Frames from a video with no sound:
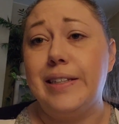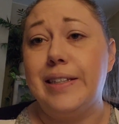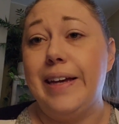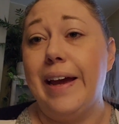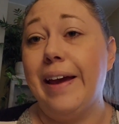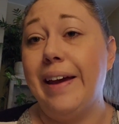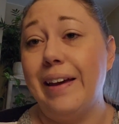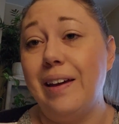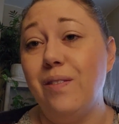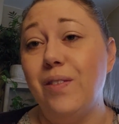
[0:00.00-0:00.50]
Day,
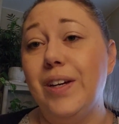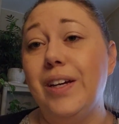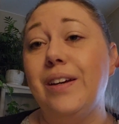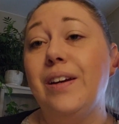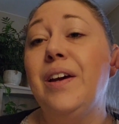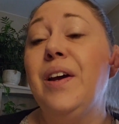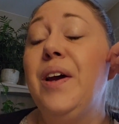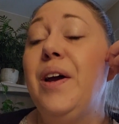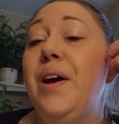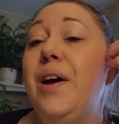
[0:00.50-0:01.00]
even.
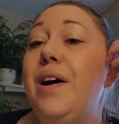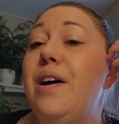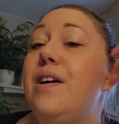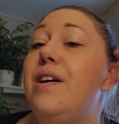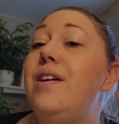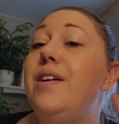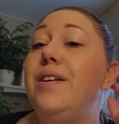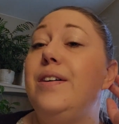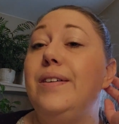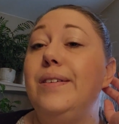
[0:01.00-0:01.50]

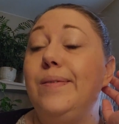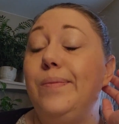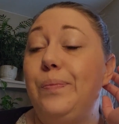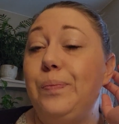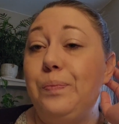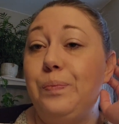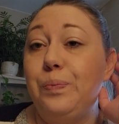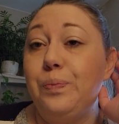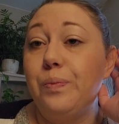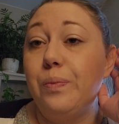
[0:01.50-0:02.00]

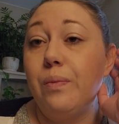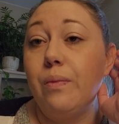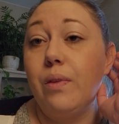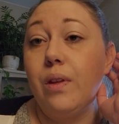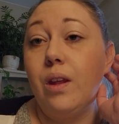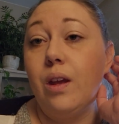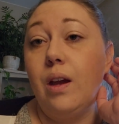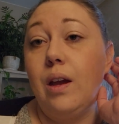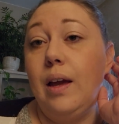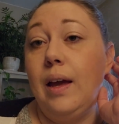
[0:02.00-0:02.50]
Um,
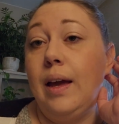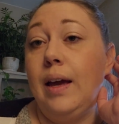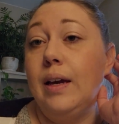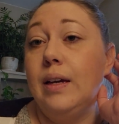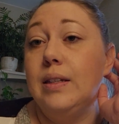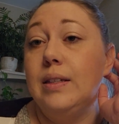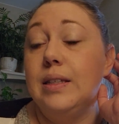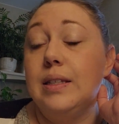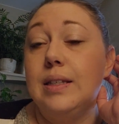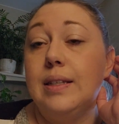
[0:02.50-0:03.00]

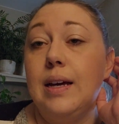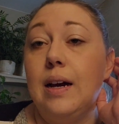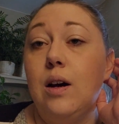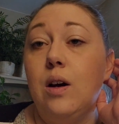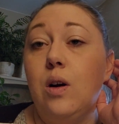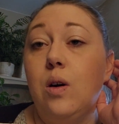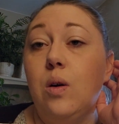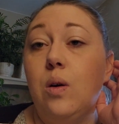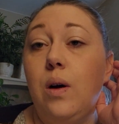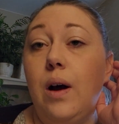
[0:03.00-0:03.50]
and
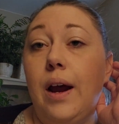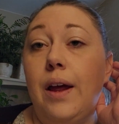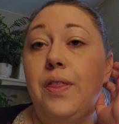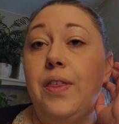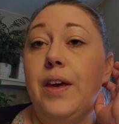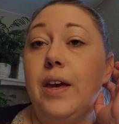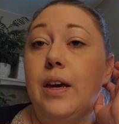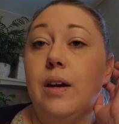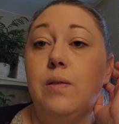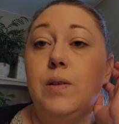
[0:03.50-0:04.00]
so I
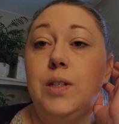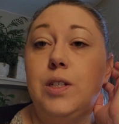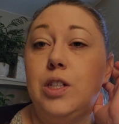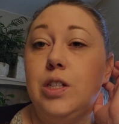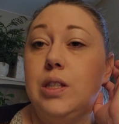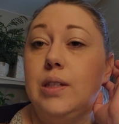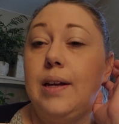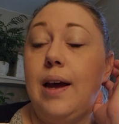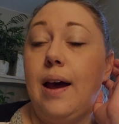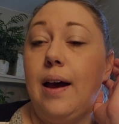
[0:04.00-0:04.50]
think it was
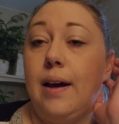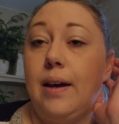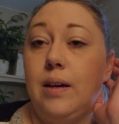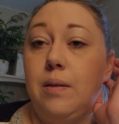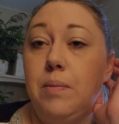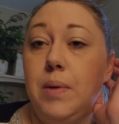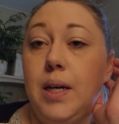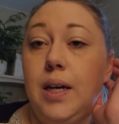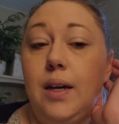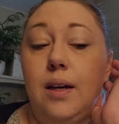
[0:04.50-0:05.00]
just
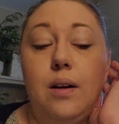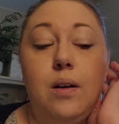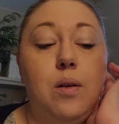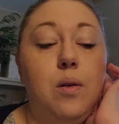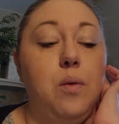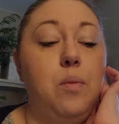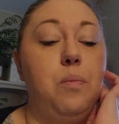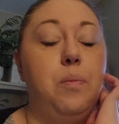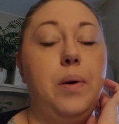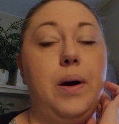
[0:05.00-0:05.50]
timing,
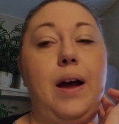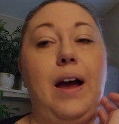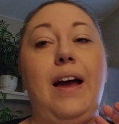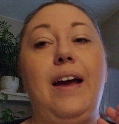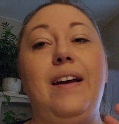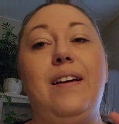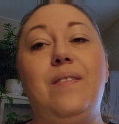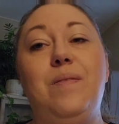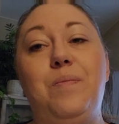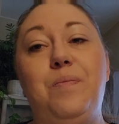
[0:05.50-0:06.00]

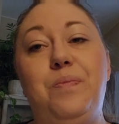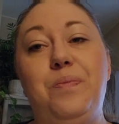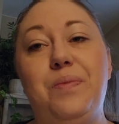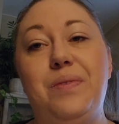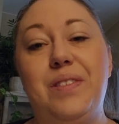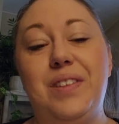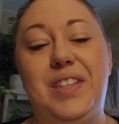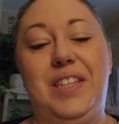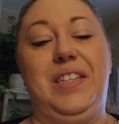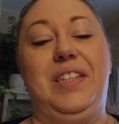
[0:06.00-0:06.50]
but
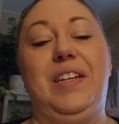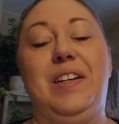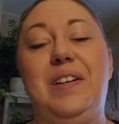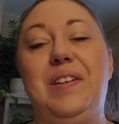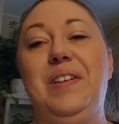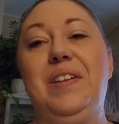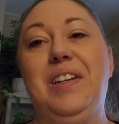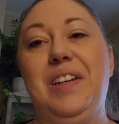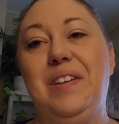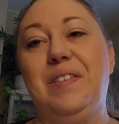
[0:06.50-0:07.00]

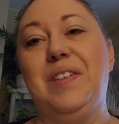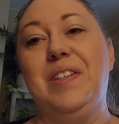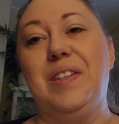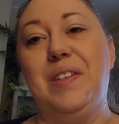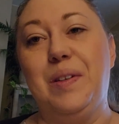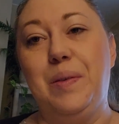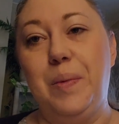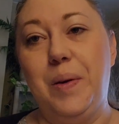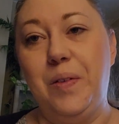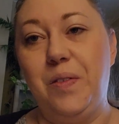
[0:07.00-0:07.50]
still, it was a
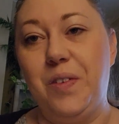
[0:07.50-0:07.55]
little bit